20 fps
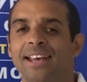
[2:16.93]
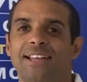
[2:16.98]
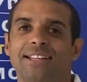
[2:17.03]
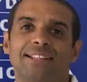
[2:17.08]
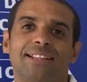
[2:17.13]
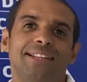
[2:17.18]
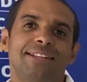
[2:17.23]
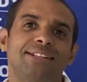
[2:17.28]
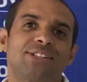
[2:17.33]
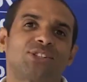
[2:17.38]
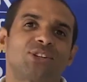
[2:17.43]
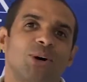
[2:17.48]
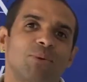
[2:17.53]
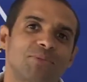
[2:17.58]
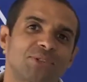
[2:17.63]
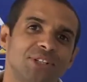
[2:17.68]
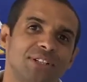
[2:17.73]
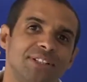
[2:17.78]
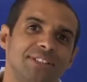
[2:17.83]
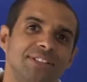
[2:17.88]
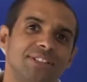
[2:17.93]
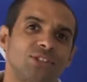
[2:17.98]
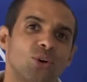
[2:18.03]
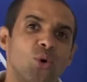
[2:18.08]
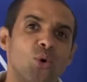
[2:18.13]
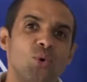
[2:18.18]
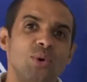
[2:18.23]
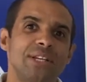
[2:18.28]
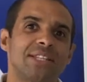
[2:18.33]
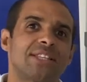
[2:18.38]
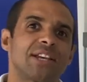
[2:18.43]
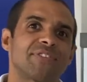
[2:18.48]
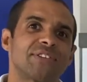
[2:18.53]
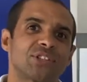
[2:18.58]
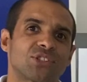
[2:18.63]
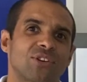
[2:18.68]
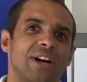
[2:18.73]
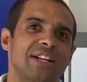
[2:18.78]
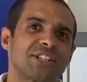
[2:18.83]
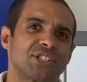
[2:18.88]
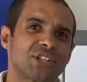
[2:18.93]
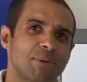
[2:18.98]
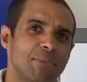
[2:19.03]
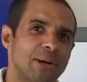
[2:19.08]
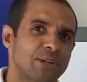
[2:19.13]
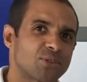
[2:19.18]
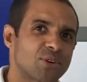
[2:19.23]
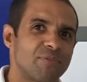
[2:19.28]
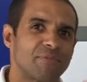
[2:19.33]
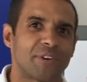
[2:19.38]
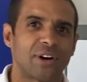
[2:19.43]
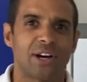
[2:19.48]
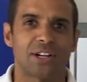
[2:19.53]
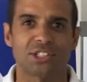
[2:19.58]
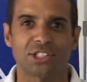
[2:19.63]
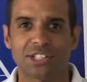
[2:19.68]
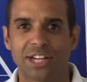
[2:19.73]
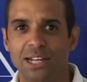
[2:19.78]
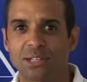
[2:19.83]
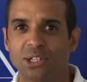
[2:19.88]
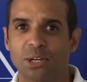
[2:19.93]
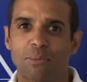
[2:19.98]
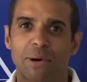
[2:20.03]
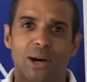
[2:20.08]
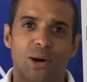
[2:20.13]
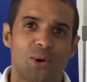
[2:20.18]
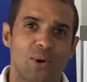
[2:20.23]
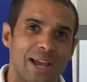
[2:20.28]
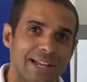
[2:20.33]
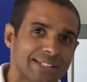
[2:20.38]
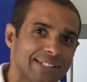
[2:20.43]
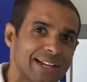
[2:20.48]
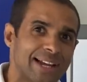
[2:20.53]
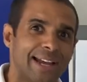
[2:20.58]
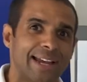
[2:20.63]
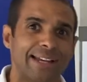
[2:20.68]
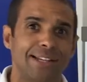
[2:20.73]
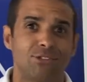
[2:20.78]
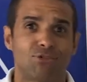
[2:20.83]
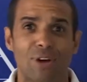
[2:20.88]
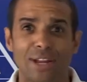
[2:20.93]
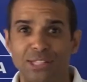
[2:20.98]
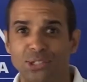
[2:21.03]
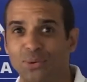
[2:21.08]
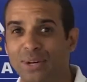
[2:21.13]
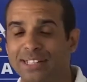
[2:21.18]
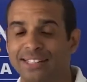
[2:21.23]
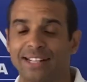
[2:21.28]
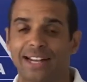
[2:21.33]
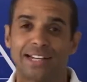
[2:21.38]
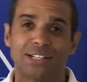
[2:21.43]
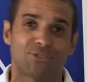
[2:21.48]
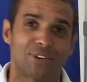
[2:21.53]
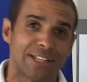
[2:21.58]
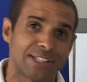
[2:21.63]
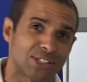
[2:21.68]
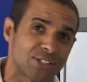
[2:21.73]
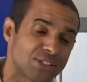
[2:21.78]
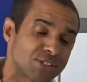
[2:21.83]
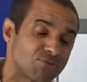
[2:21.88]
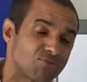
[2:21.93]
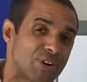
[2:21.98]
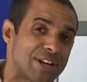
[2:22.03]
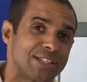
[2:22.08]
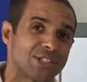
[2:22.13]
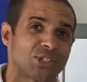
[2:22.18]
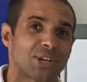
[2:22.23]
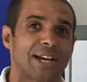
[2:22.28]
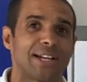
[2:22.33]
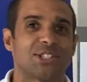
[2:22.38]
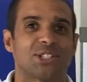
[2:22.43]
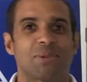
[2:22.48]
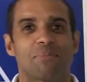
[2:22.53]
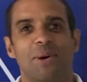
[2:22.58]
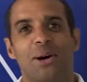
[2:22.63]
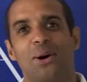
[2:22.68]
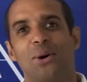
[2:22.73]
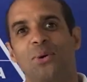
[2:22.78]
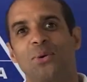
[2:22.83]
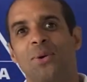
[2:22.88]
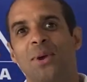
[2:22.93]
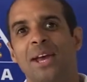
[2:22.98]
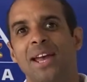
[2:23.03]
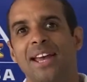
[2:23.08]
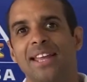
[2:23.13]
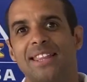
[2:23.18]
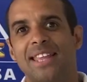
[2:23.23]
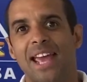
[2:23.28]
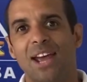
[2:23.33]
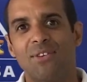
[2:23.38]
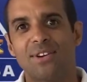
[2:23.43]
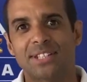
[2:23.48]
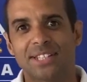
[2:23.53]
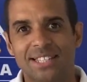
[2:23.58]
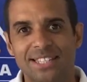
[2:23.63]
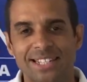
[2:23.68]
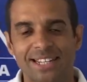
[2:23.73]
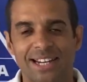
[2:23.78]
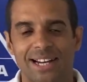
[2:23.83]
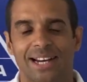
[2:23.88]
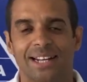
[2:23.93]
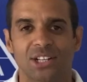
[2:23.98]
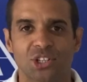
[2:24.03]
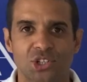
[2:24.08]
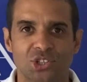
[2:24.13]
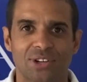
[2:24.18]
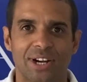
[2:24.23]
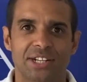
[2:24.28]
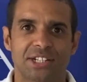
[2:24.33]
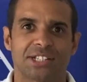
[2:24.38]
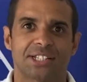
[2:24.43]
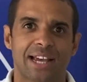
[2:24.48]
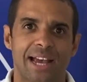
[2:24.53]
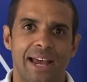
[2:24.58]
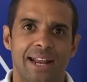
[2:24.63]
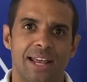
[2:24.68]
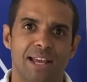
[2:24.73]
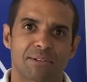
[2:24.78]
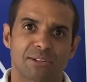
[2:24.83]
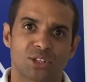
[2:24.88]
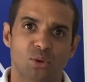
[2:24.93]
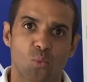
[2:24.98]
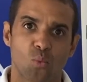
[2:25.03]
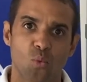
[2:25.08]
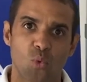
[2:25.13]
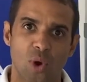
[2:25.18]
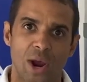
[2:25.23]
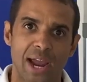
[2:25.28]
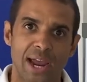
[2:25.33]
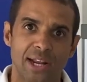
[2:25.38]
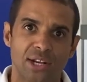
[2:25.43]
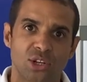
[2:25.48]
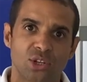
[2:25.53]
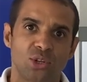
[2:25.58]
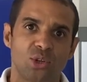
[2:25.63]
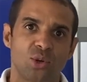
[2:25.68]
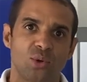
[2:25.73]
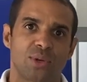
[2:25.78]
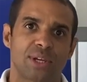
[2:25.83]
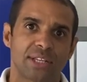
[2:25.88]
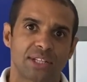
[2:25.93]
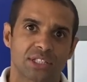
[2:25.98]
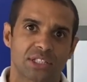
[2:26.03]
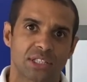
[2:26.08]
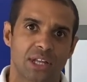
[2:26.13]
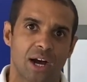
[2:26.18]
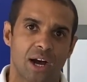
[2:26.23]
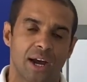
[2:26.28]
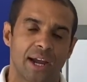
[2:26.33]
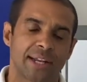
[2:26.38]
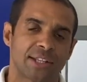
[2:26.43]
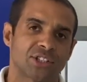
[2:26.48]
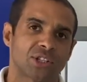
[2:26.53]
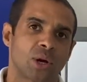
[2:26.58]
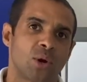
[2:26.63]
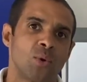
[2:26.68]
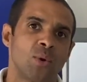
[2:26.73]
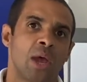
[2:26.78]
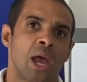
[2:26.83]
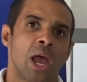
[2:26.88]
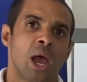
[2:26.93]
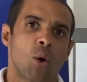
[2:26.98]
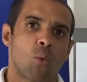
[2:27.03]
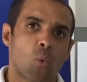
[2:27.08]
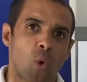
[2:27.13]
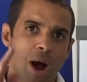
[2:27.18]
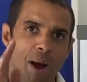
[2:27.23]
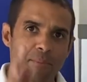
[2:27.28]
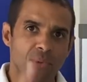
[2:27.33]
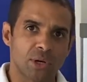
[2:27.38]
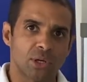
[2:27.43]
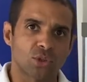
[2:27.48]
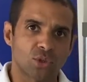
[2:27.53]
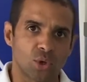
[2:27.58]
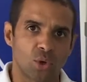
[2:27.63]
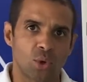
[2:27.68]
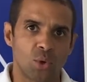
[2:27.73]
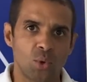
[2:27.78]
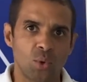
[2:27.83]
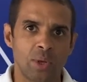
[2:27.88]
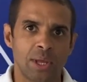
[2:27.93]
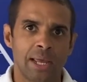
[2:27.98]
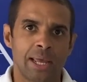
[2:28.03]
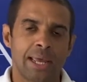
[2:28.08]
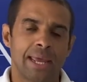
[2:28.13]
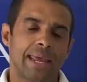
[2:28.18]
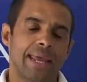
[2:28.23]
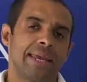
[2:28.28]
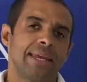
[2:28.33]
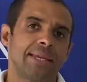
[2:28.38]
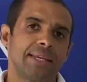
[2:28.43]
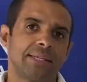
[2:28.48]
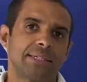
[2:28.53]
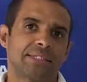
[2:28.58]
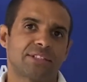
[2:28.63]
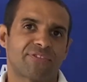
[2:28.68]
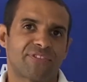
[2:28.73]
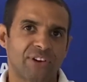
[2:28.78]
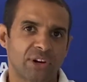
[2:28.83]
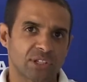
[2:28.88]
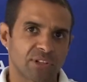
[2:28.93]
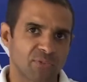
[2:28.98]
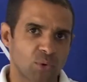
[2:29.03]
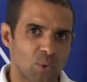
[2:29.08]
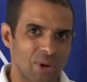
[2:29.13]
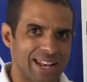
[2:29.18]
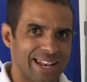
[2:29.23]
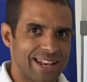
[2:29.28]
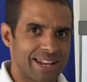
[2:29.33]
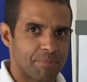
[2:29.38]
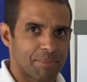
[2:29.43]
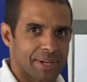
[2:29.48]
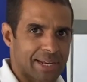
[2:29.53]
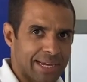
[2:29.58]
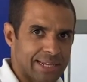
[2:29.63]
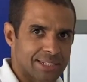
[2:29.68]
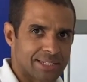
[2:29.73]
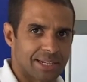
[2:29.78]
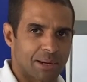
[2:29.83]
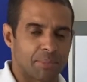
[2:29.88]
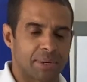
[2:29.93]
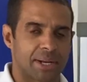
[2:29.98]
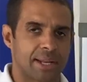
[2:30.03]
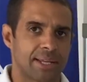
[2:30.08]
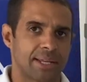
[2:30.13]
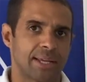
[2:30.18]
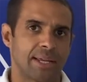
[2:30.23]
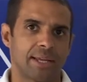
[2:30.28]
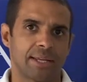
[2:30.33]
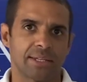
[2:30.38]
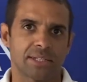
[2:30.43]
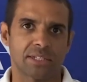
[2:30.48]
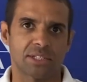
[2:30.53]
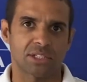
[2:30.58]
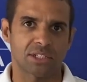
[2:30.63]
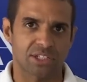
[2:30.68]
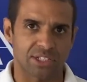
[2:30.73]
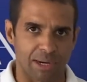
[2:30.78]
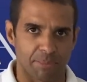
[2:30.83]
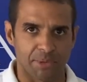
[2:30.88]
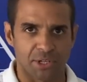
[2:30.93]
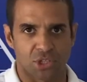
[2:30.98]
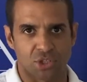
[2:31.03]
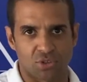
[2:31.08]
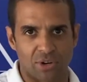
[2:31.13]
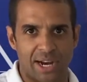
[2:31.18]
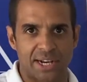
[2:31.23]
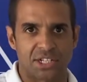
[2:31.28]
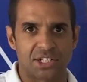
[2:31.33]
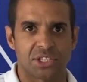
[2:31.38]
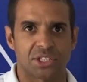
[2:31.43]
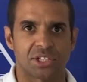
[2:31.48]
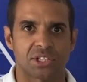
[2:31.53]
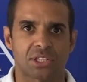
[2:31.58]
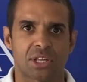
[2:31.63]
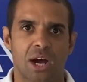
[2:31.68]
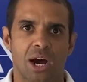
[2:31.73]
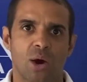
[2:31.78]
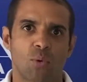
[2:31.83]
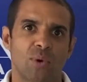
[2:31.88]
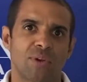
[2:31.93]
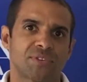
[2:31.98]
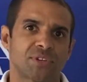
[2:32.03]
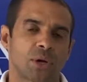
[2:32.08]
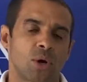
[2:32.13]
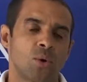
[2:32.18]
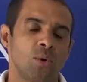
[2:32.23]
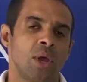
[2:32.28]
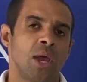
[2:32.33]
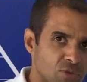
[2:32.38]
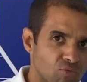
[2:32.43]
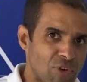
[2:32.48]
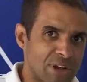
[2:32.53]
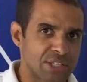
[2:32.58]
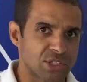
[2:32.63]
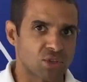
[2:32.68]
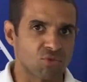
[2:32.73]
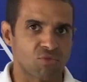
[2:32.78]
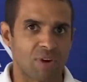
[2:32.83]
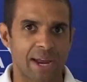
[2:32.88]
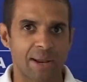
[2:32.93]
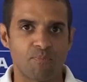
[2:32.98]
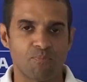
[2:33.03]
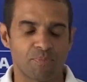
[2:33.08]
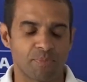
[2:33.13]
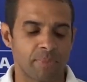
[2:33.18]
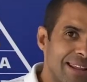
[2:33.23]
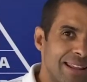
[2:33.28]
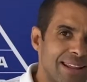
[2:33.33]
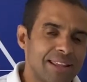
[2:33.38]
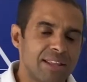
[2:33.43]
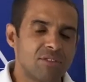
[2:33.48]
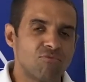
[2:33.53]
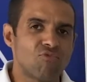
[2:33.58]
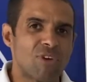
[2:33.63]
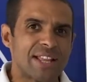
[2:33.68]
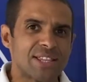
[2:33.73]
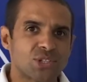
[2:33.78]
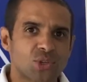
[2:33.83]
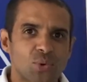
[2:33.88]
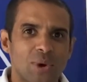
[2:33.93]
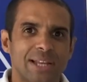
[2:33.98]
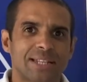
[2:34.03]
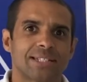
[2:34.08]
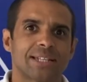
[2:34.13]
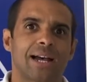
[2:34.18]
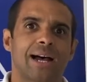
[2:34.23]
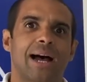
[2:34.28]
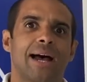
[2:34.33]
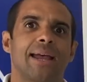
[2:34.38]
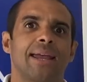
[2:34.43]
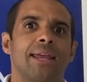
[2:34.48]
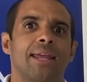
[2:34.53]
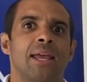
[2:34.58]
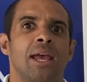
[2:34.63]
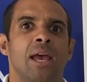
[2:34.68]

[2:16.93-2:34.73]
lease options, all these different strategies, commercial conversions, HMO, SAs, rent to SAs, rent to HMO. There is a ton of strategies out there. So where do you get started? So what I'm going to do is, first of all, eliminate some of the strategies to start with. So rent to rent and rent to SA,